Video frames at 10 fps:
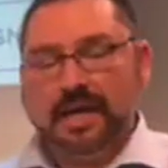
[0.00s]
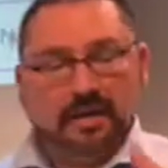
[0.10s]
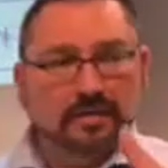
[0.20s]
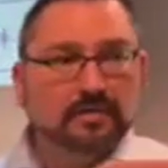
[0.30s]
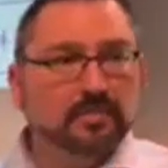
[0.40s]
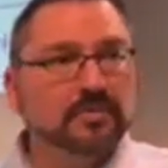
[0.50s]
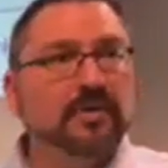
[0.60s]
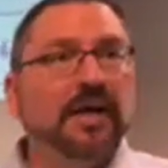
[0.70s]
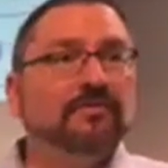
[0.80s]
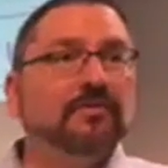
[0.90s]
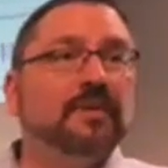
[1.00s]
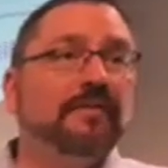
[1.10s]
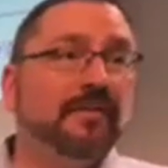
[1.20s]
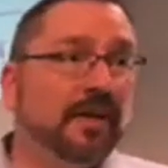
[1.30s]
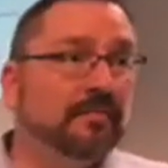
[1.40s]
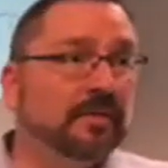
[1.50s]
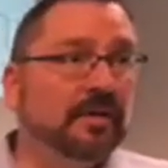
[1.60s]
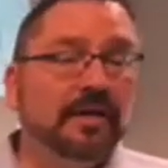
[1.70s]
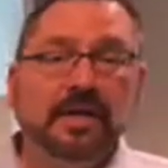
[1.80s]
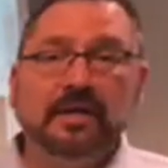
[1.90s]
and to provide for my
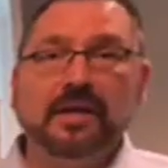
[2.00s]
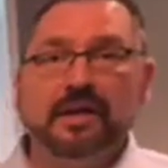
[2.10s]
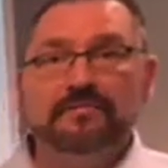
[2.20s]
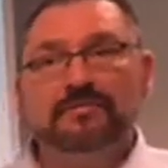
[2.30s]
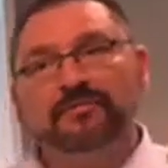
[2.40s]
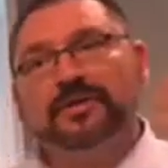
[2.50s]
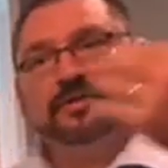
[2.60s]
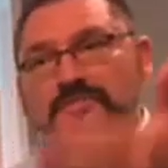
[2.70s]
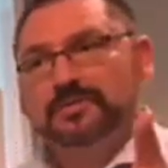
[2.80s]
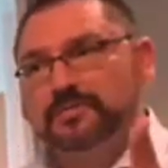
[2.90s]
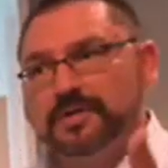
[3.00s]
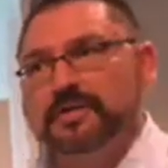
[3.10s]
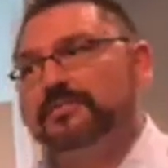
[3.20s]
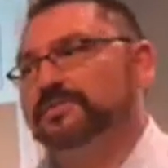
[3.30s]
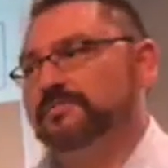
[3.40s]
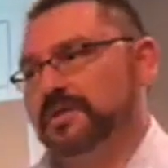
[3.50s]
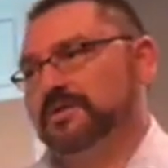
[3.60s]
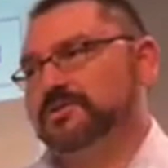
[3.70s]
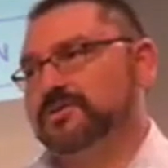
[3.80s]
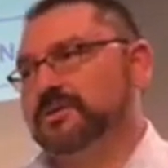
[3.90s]
family and have the freedom to be able to
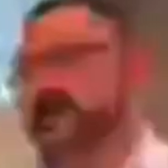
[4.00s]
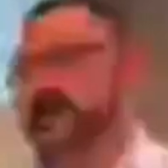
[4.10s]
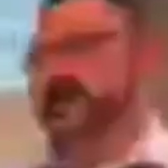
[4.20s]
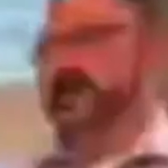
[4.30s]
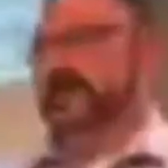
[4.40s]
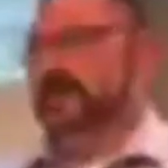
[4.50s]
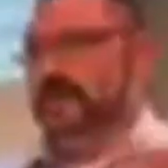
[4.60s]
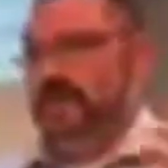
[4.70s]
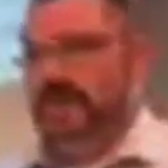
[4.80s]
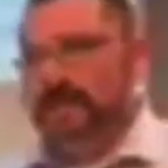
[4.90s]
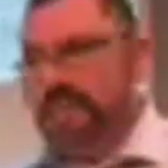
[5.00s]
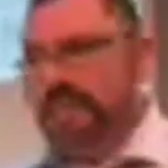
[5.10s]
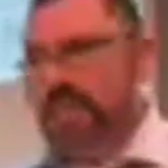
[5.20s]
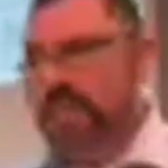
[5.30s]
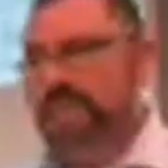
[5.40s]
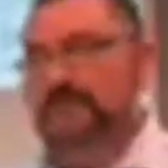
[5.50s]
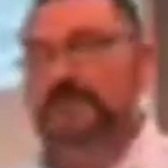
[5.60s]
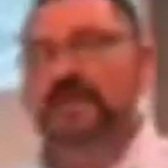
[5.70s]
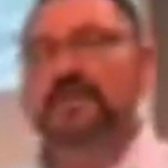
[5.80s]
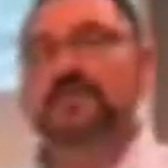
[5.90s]
minister and dedicate myself to
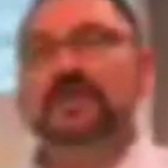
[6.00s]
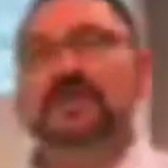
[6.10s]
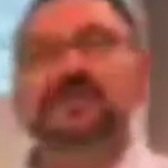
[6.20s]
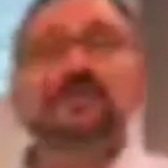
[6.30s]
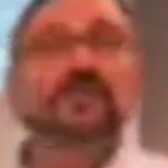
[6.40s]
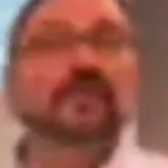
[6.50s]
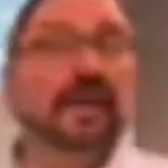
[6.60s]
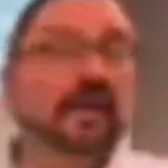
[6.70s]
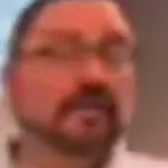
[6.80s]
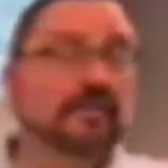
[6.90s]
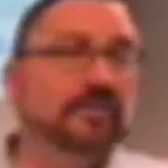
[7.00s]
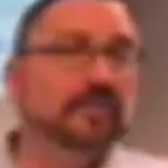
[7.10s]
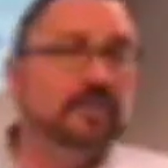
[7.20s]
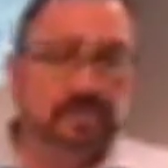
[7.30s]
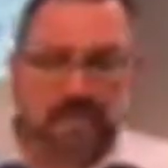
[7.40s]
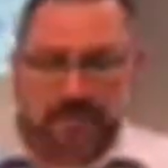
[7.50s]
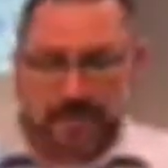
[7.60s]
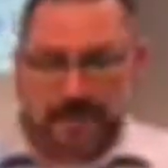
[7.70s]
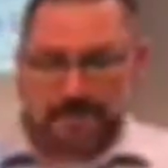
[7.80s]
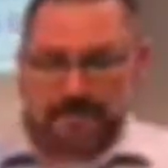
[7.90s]
the congregation and to the
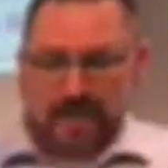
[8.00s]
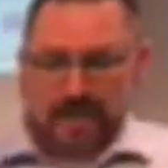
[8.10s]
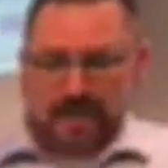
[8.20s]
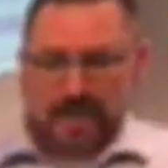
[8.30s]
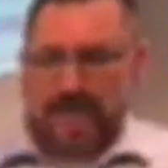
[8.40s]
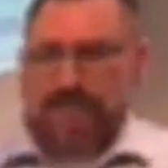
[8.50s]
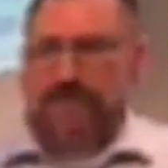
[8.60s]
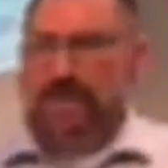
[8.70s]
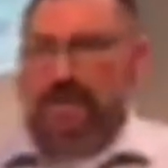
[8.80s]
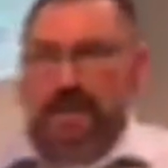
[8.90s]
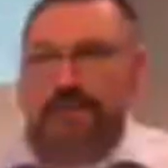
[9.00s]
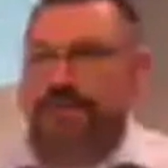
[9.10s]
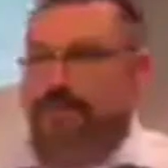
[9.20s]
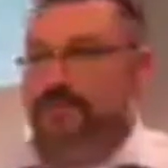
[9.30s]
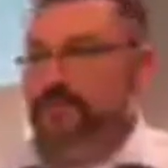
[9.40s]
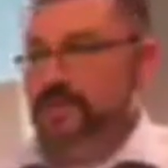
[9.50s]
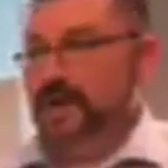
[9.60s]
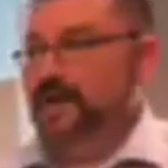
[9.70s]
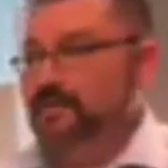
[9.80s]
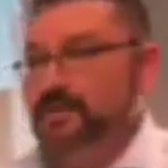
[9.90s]
community. And so it may cost you your
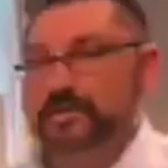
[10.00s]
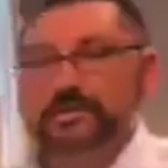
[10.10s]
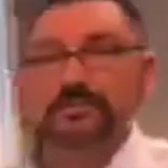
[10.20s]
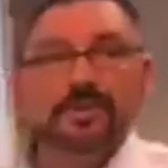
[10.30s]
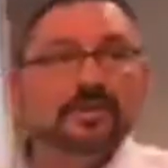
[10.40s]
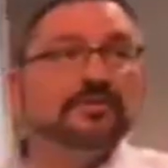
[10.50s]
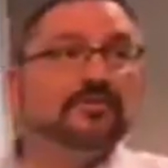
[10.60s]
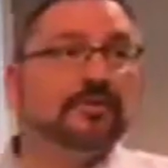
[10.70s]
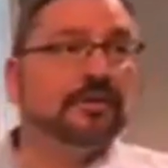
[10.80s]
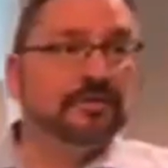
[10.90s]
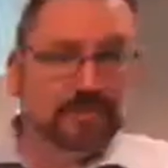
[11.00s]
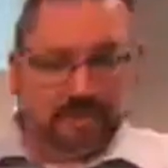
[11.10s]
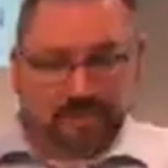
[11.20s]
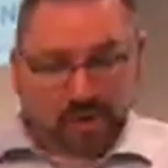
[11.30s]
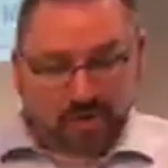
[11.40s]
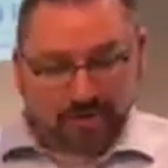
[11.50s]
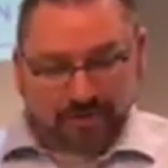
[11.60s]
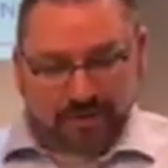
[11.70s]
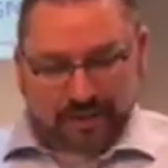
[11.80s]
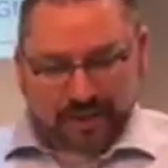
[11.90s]
job or your ministry or
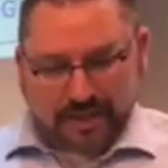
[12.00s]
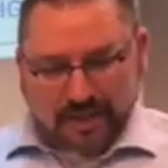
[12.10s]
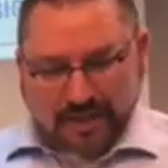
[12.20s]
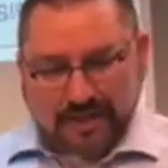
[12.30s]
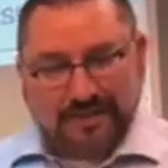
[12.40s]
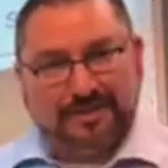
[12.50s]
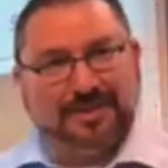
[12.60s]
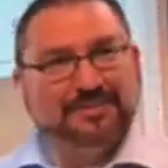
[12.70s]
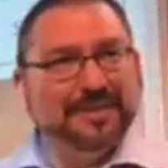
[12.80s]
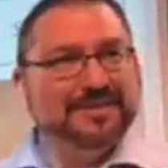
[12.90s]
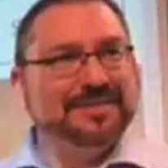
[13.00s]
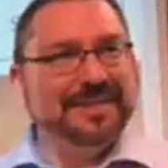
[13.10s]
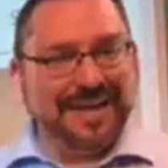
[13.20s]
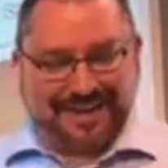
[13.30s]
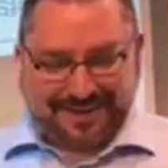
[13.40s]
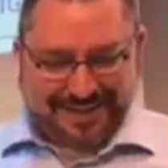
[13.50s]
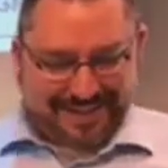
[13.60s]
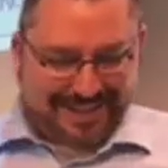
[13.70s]
both. Uh, Chris mentioned that